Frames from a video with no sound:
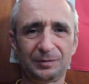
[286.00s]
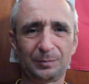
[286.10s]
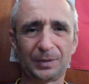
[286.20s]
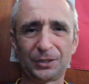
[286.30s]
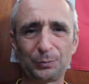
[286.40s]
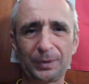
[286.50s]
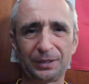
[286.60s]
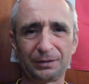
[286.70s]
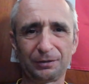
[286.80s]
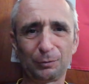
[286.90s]
much
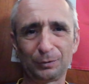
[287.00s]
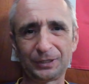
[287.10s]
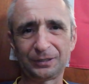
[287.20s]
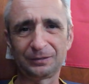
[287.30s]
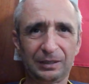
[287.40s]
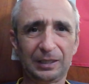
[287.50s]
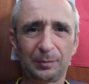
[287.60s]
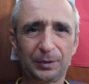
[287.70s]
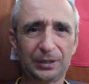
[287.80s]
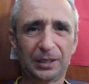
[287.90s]
better holding. A
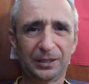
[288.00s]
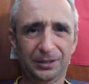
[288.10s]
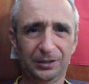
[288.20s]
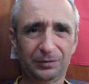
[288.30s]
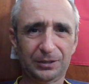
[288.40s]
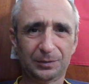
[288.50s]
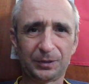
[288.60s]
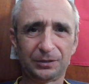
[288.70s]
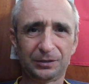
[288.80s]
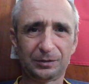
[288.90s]
little bit higher
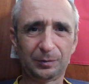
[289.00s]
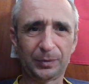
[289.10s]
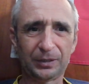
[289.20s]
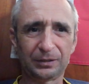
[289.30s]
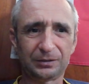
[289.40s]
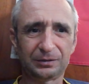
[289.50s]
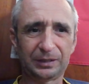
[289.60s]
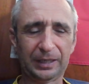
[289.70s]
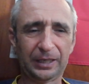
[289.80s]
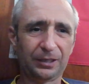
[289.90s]
investment, but
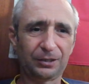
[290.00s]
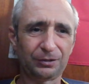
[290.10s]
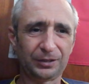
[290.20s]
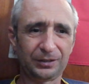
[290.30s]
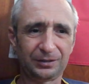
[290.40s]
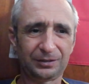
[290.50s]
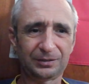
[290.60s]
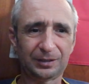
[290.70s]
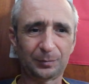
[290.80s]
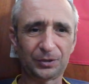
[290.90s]
the anchor is
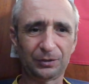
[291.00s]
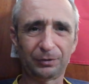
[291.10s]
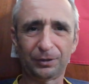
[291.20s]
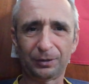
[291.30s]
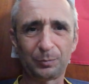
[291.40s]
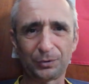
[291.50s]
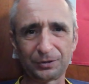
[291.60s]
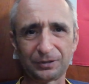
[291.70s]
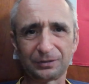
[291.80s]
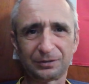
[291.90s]
something very
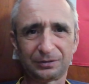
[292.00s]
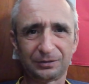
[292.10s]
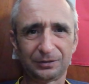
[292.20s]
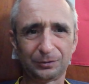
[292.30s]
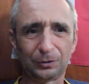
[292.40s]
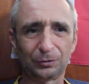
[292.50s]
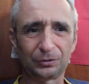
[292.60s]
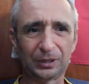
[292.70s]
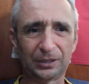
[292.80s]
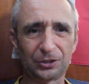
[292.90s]
important. You
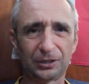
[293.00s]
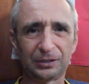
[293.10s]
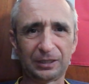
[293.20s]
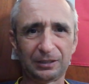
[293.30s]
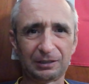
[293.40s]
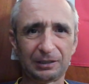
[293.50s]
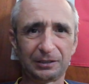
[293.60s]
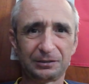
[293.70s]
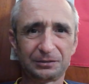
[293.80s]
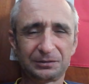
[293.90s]
don't actually take it
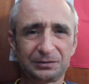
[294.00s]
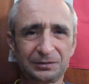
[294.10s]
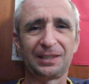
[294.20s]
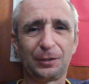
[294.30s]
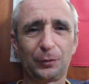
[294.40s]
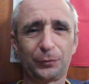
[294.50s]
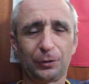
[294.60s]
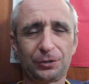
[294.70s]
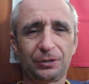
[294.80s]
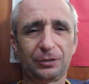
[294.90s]
light. Of
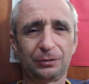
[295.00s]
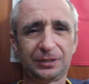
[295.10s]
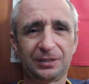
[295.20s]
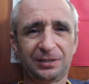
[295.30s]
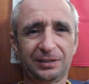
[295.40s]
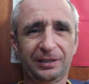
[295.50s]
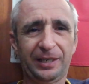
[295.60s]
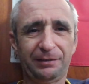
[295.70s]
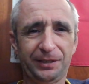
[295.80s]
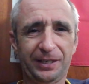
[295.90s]
course you notice a
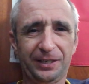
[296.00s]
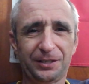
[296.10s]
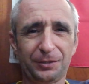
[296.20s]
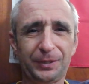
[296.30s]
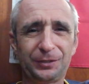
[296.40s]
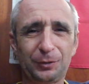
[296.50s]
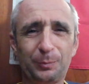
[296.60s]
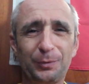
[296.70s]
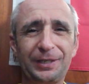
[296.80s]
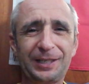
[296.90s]
heavy anchor when you're
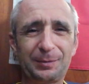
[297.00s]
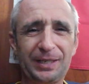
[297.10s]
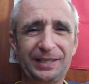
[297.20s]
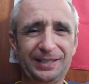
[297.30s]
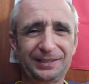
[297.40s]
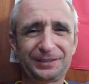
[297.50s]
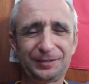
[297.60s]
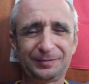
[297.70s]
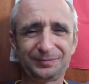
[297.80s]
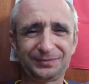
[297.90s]
pulling it by hand,
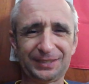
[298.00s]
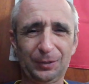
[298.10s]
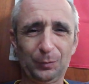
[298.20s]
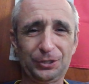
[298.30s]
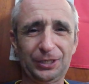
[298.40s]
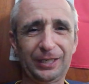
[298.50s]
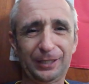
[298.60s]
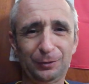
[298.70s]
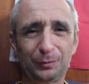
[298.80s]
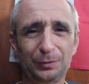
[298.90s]
which I
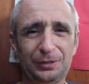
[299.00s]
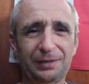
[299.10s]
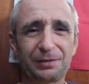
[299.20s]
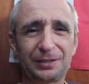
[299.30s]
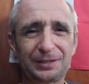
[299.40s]
had to do several